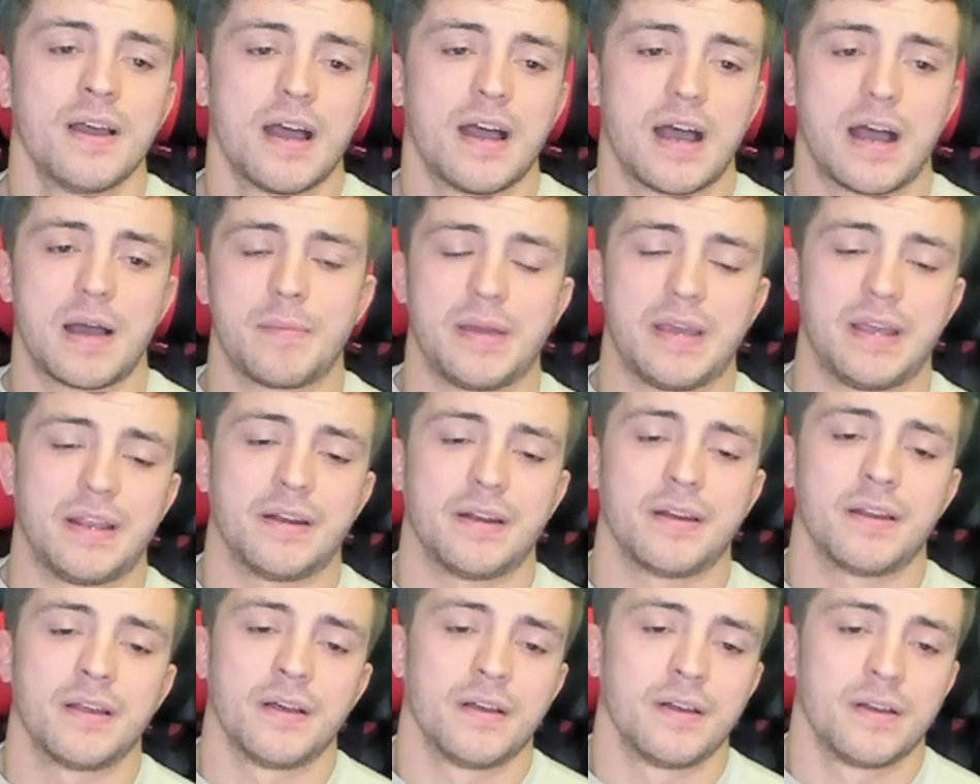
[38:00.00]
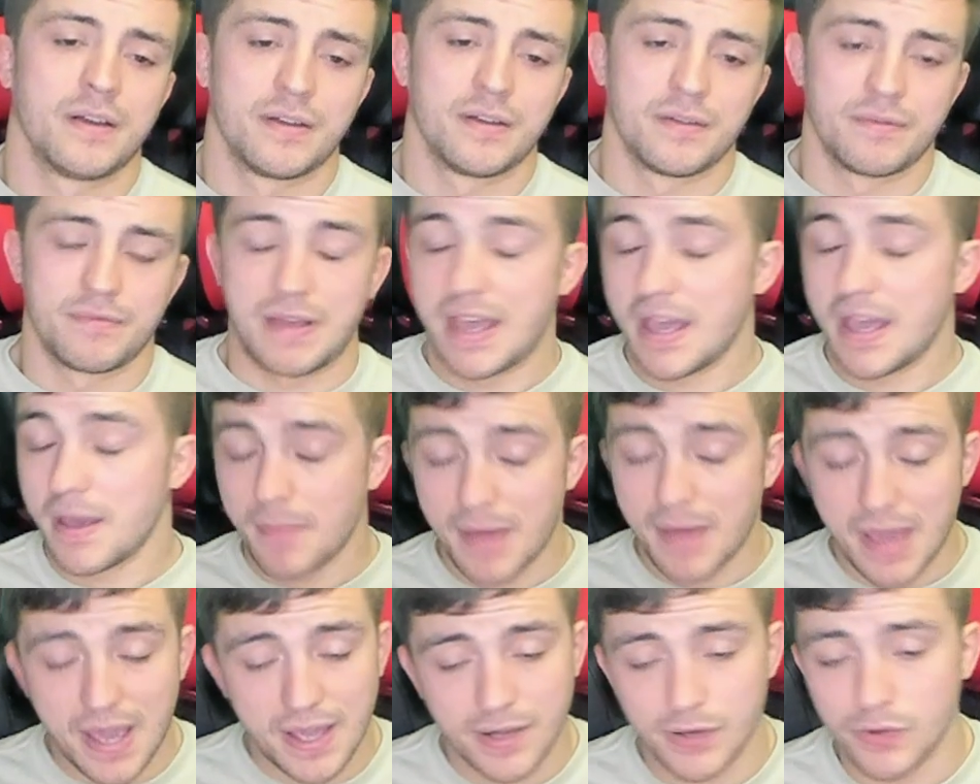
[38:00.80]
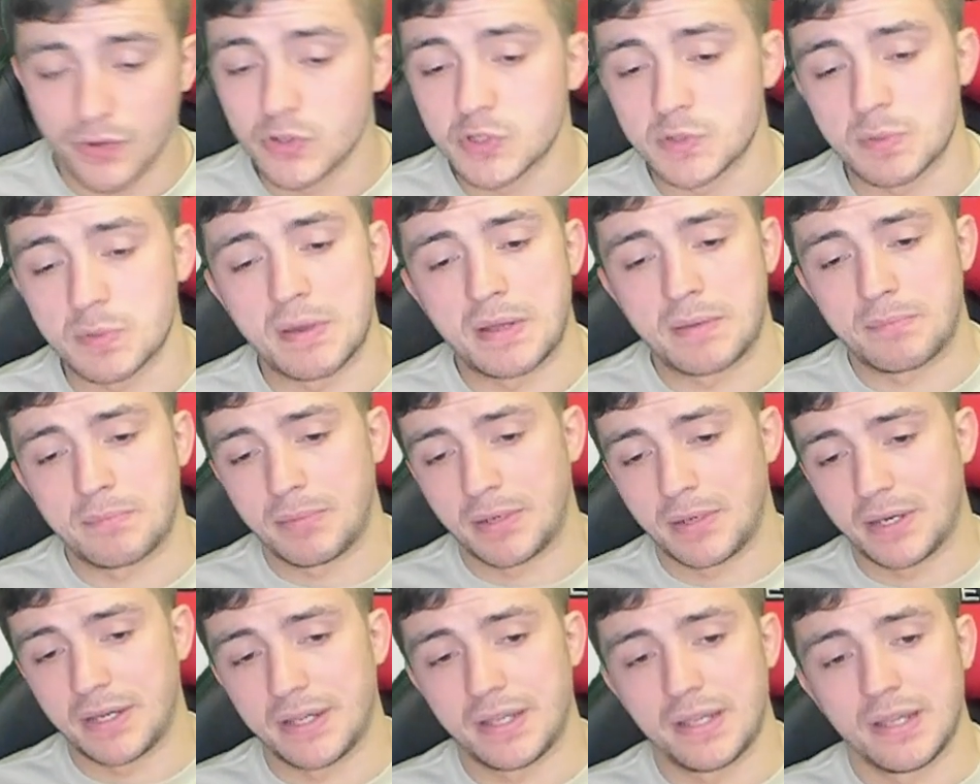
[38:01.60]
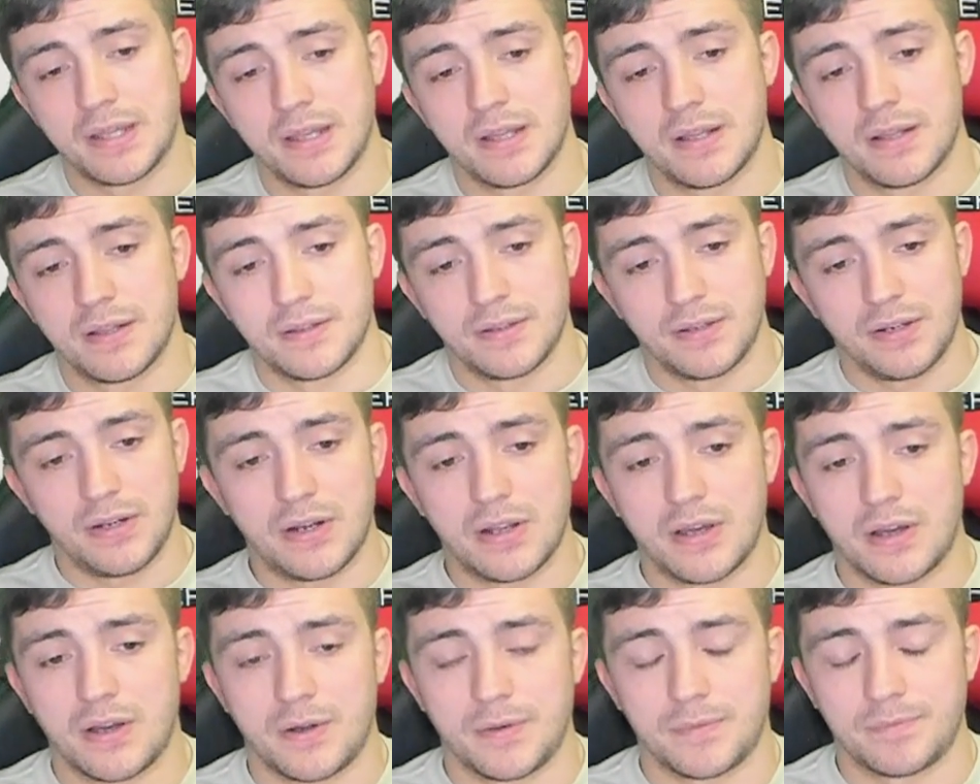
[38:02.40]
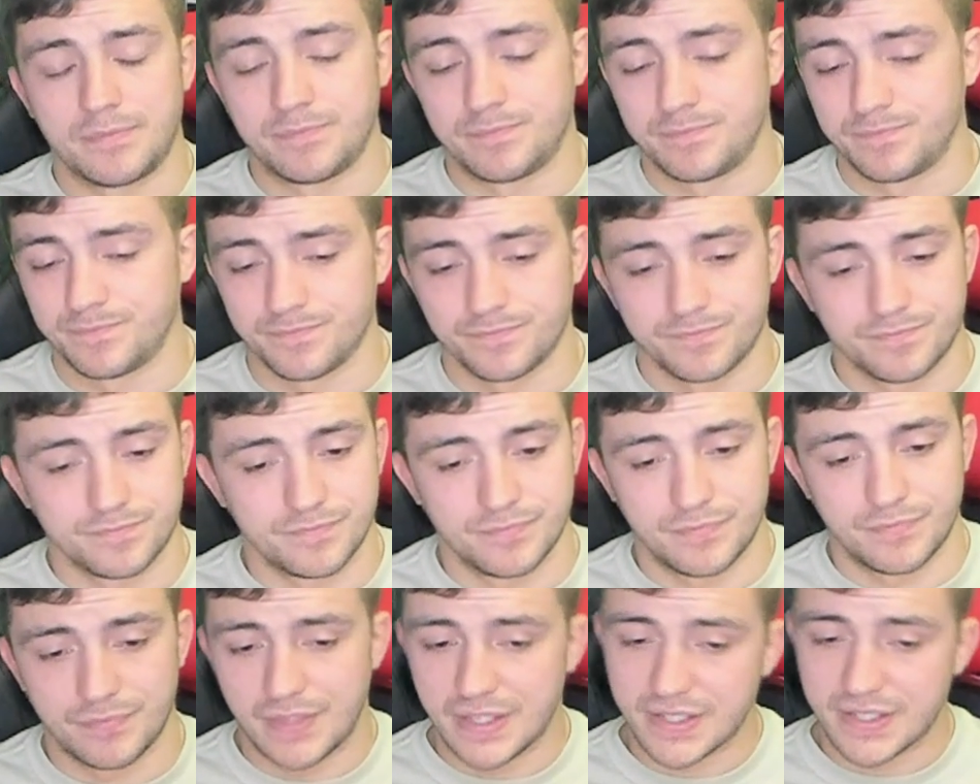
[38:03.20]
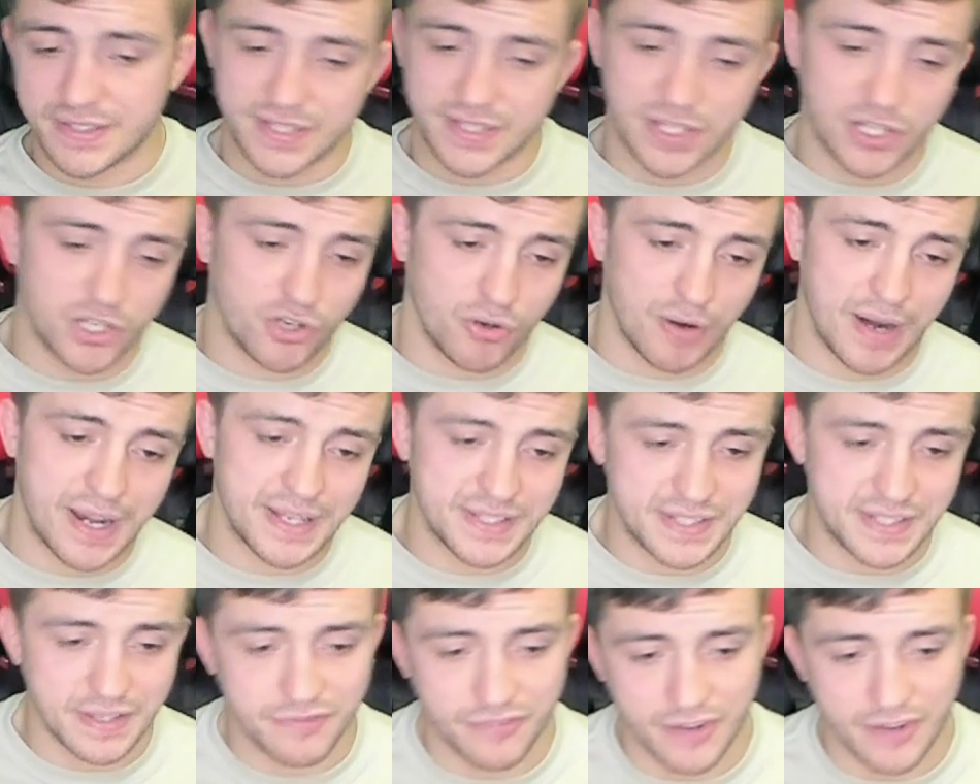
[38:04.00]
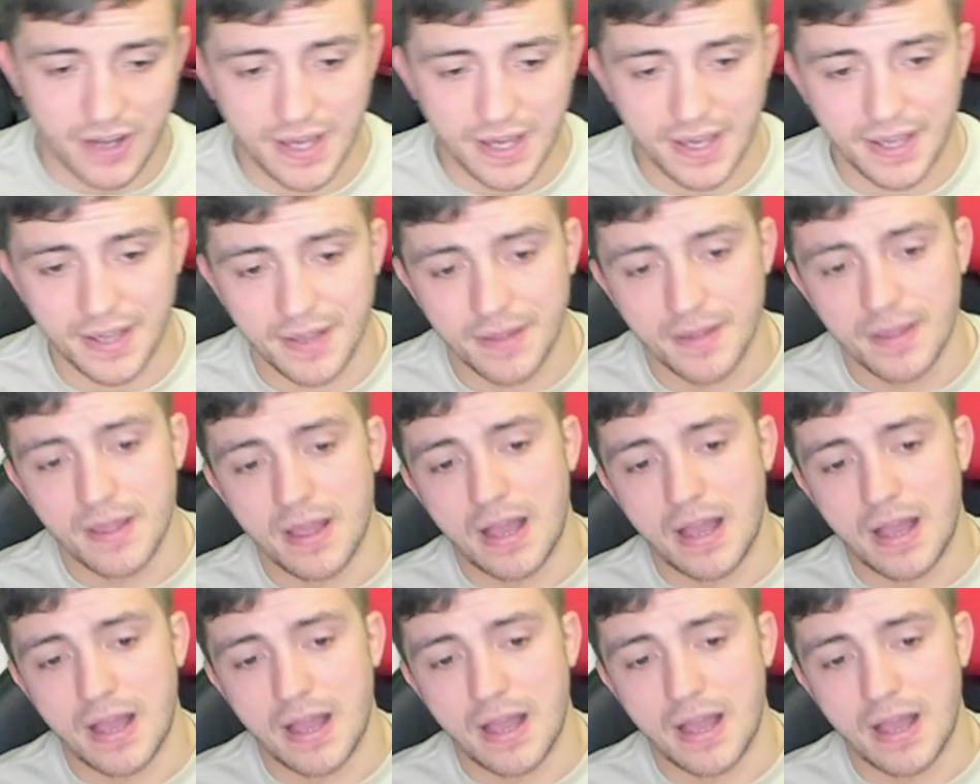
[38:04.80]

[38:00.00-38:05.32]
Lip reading: I mean, him and Usman, but, you know, this is a crazy fight.